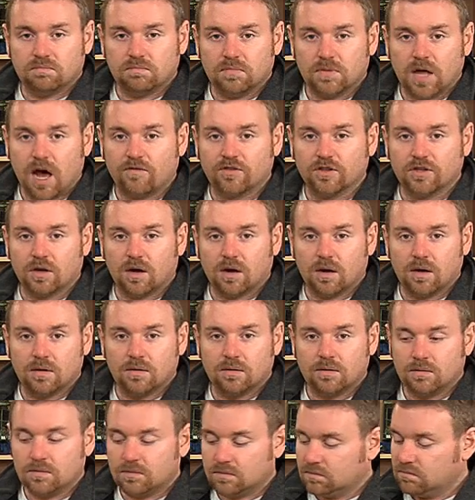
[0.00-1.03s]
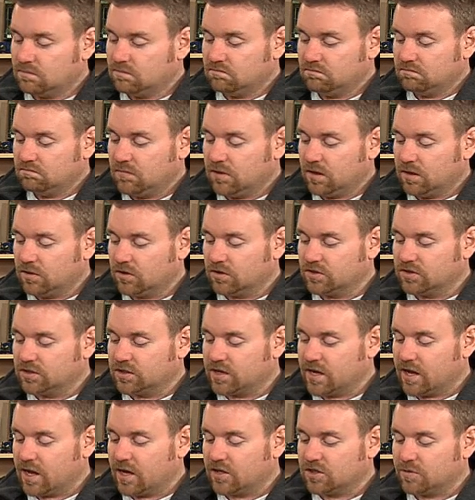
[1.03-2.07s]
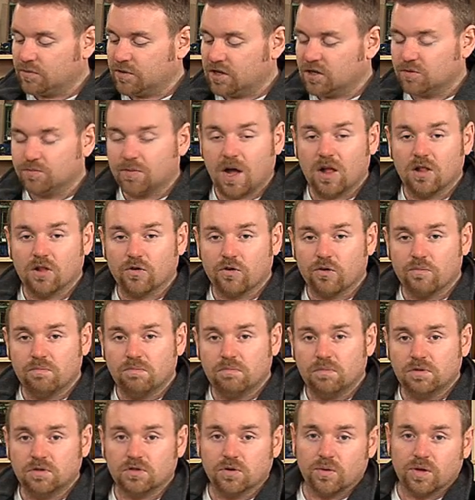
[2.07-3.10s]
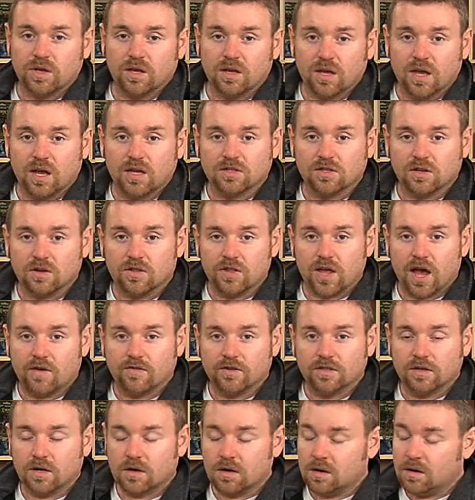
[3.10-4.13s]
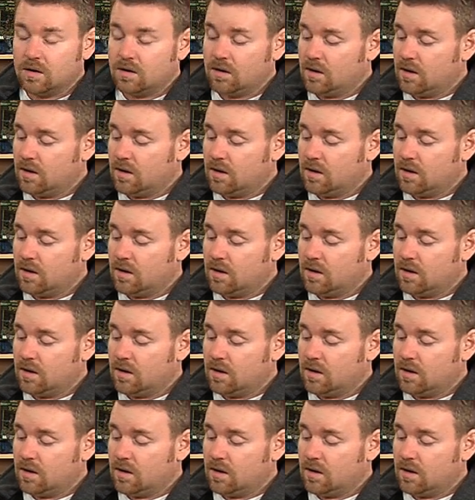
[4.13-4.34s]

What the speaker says: Avatar. Doesn't say it has to be in his battle group, so he can cast it on the Avatar.